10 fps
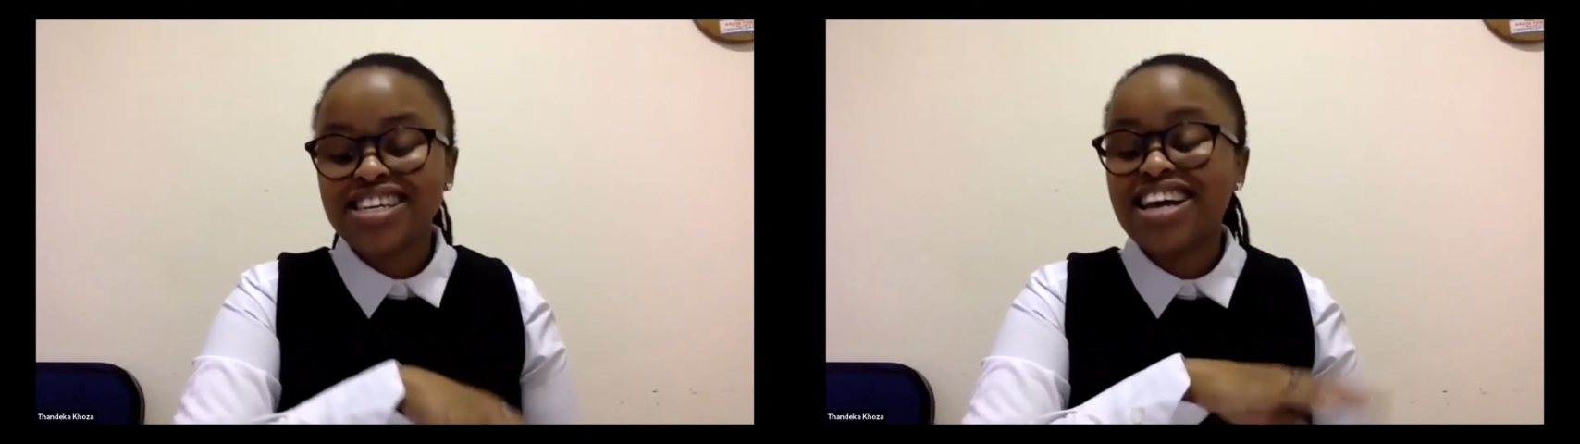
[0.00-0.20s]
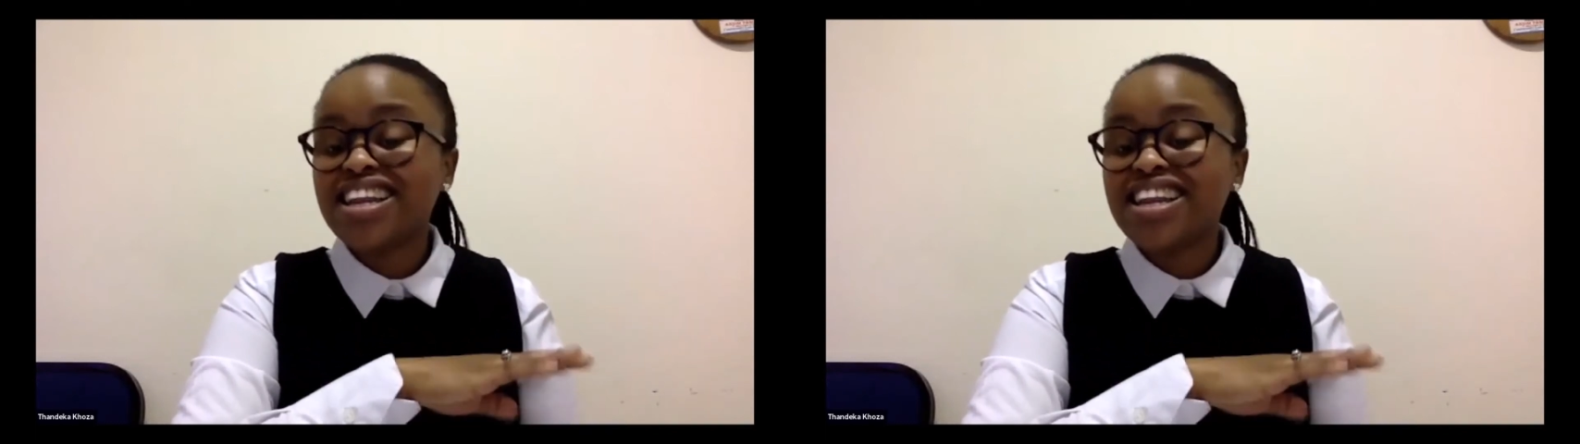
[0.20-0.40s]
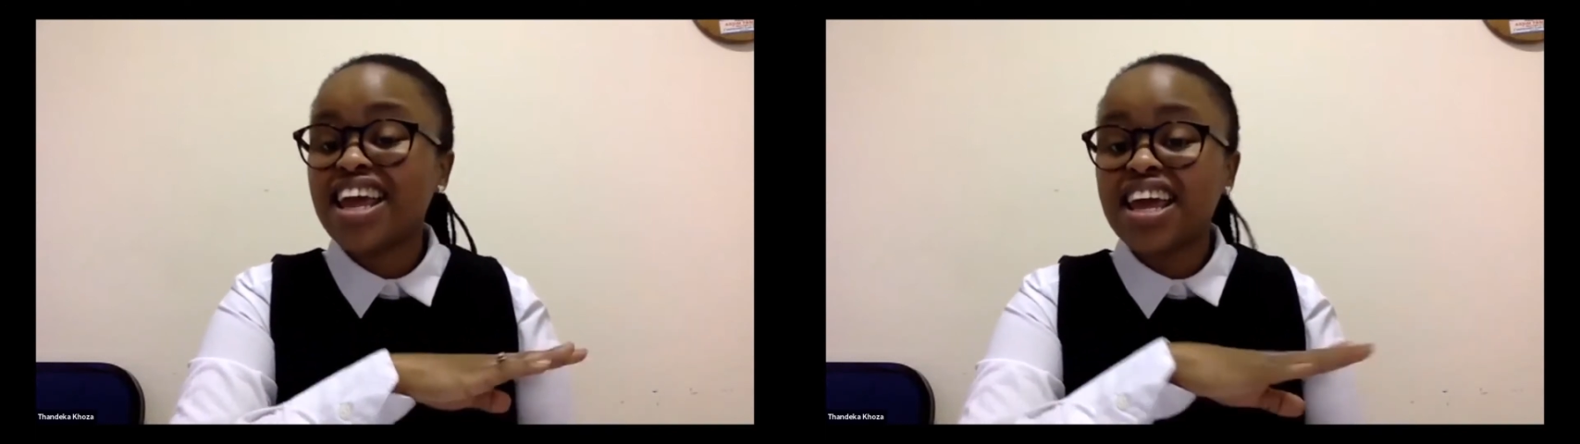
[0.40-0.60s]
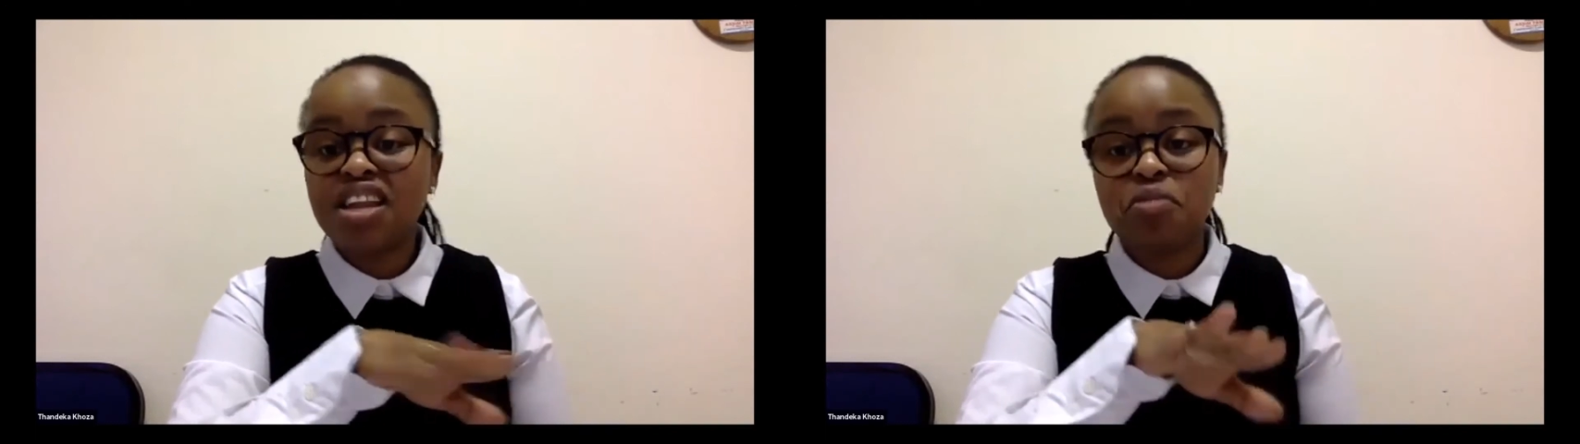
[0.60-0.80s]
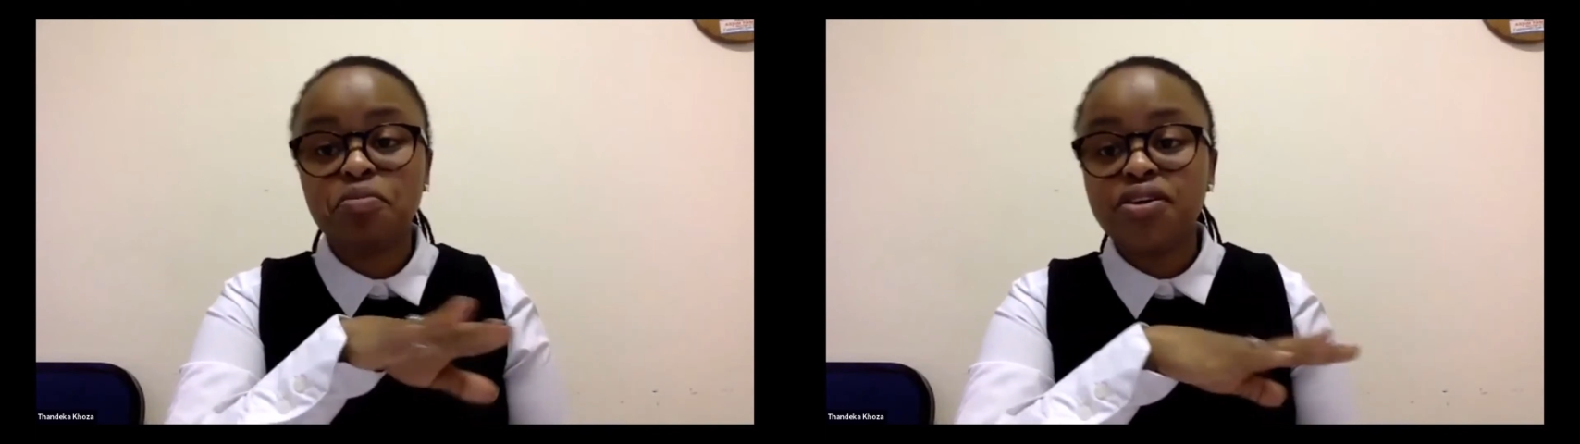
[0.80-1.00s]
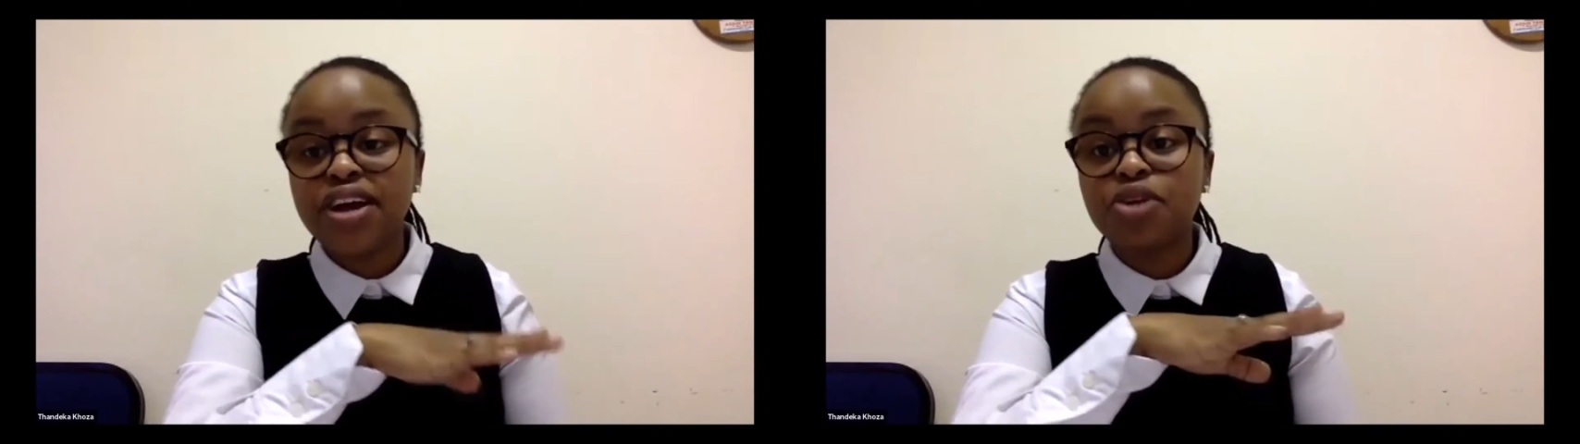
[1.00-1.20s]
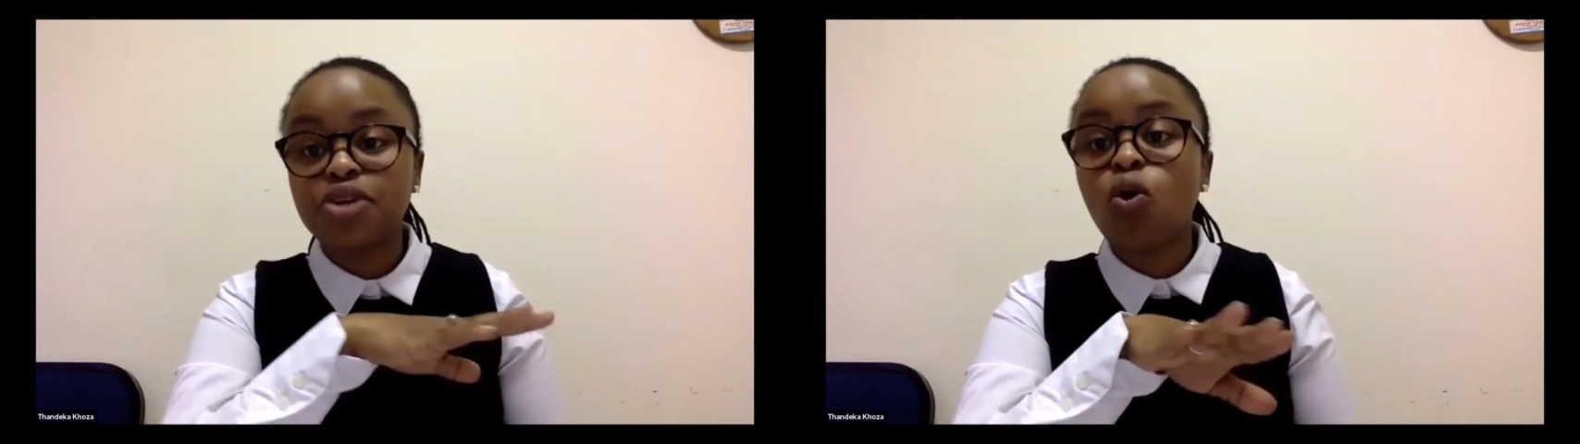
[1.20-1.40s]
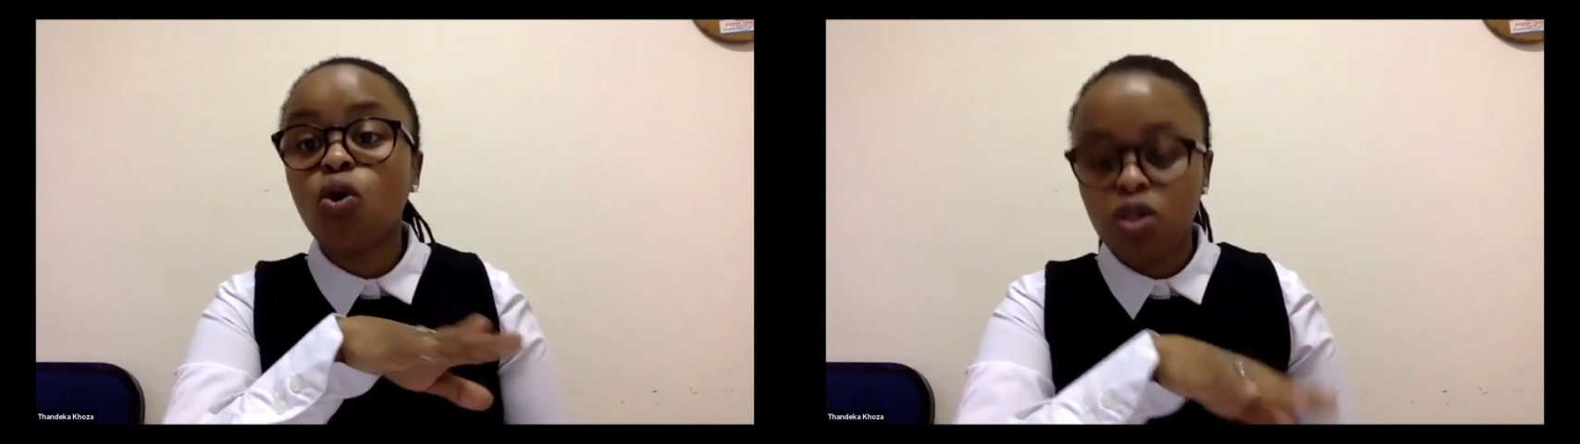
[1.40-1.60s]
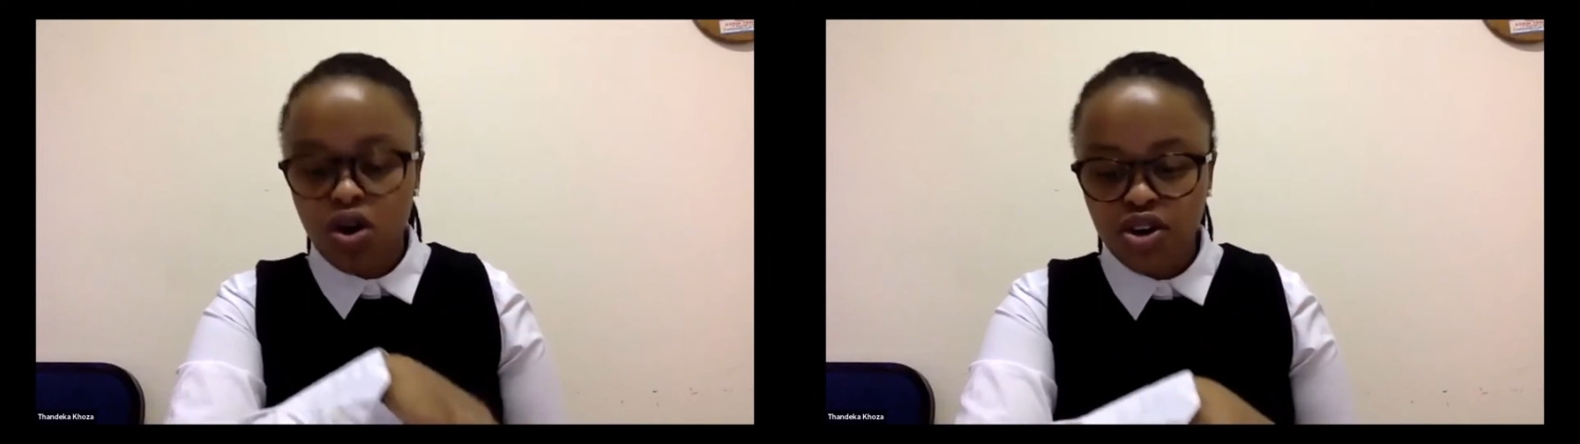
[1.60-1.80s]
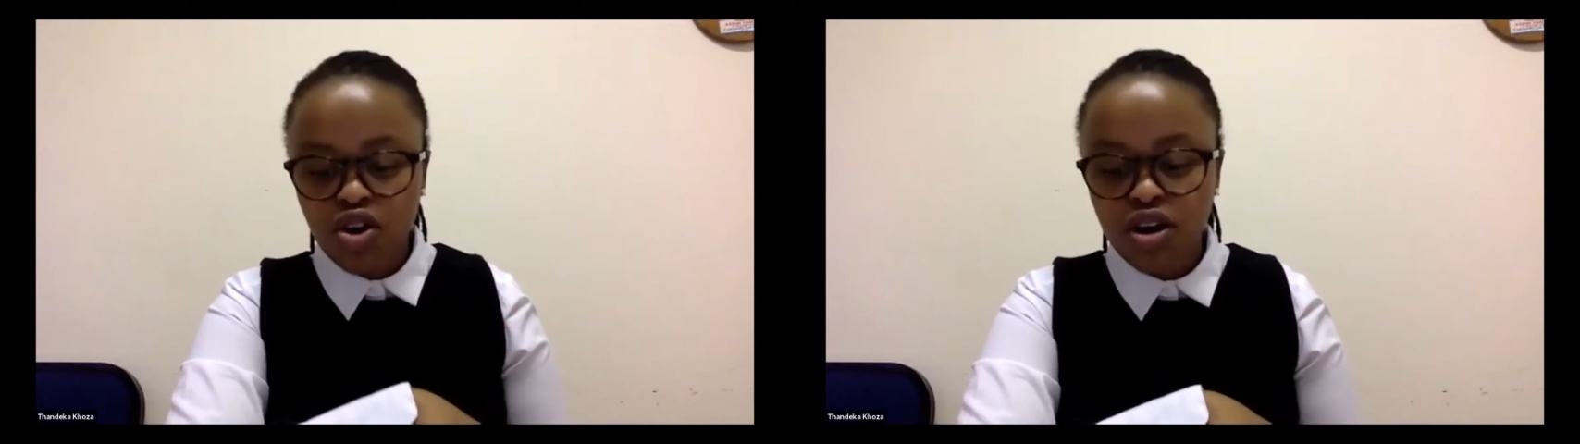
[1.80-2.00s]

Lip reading: any bearing at all on conflict